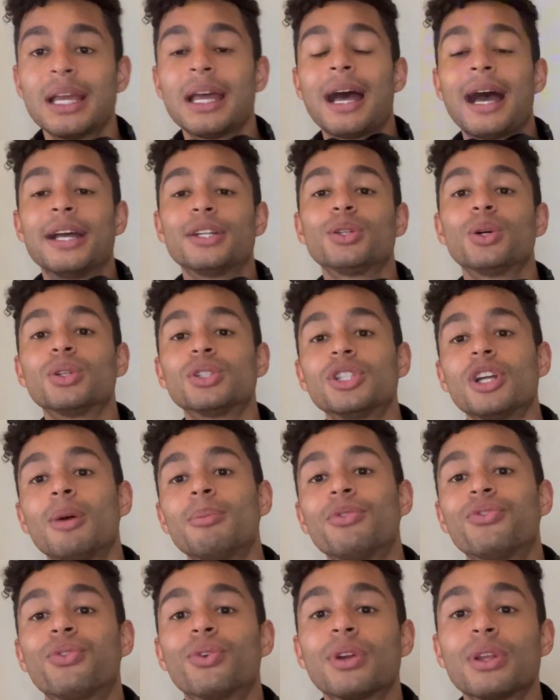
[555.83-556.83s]
I told you all
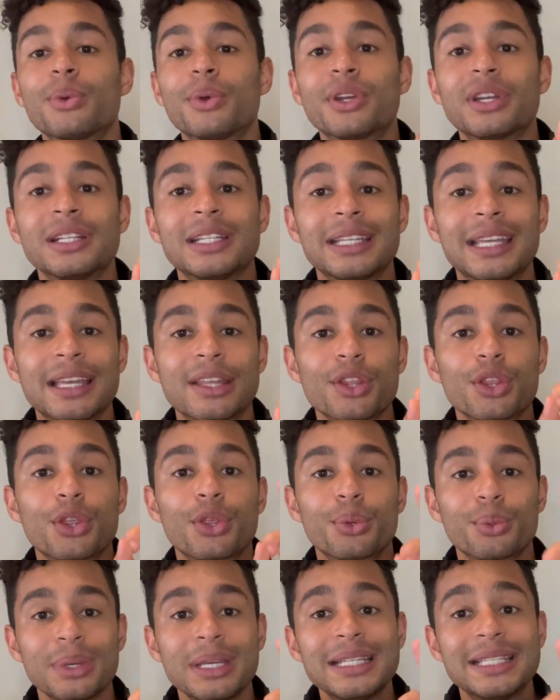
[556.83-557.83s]
before that we're going to get
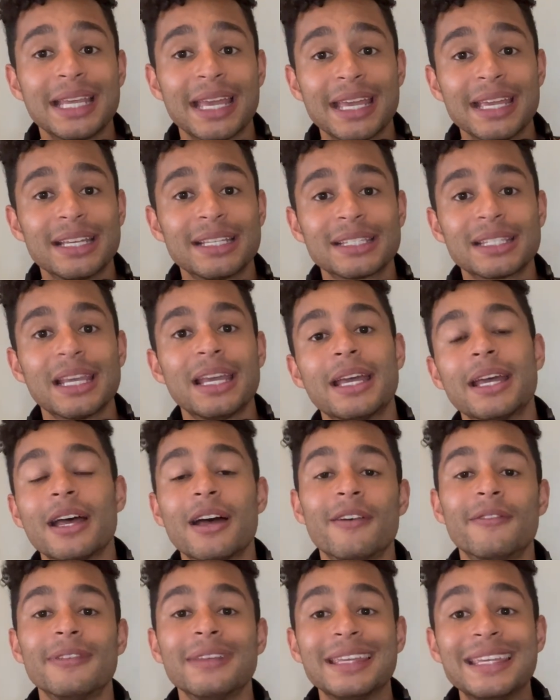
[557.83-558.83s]
3 takes
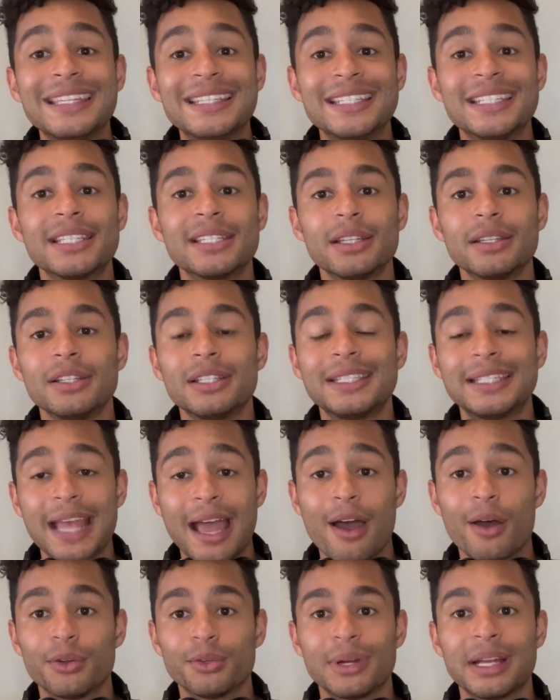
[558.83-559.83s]
of each
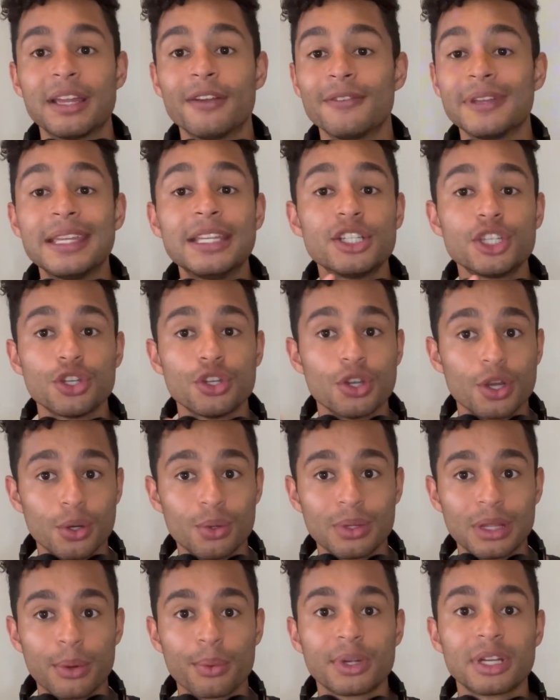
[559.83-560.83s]
sound, right? Of each note
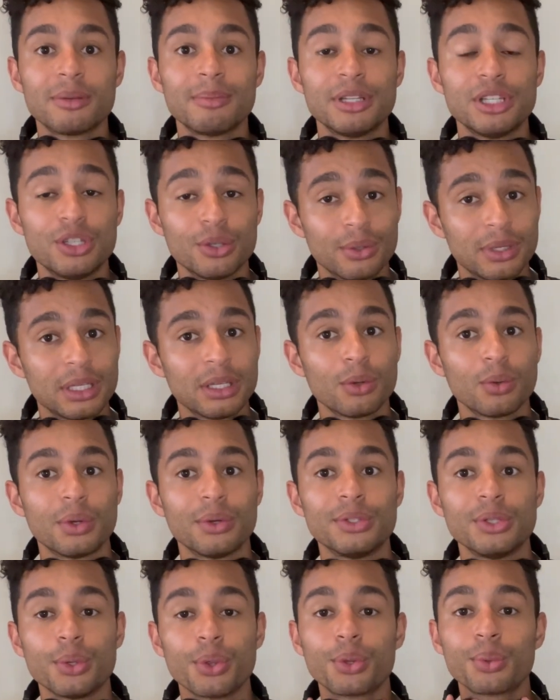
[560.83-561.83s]
that we're going to be doing, we would
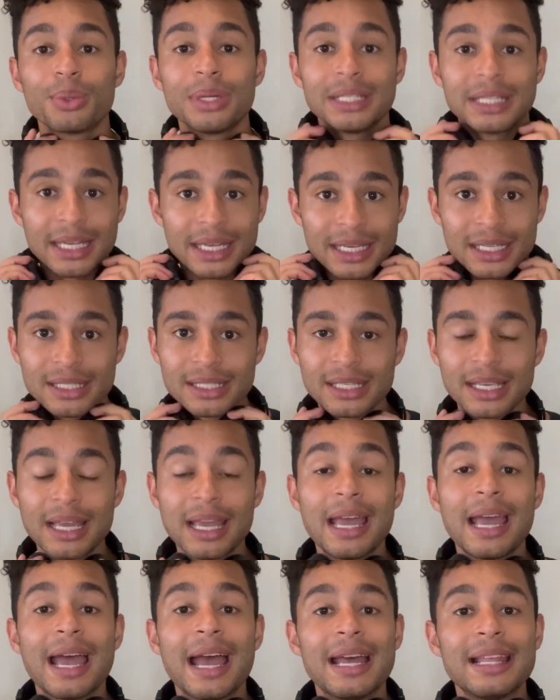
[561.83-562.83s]
do 3 takes.
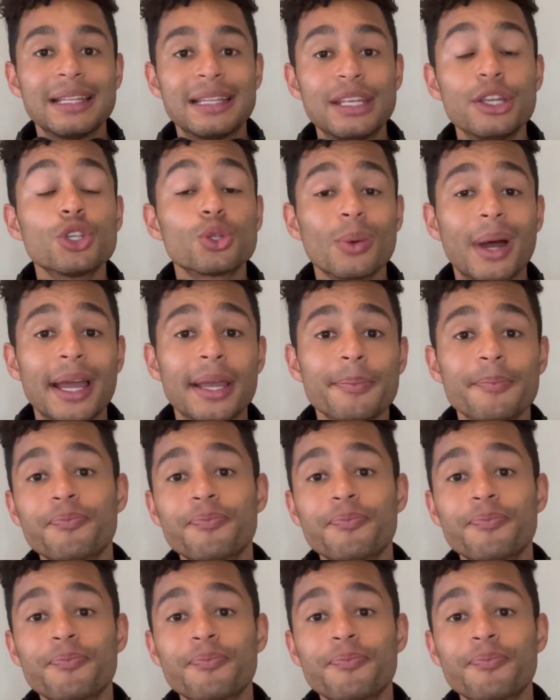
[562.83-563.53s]
And here's why.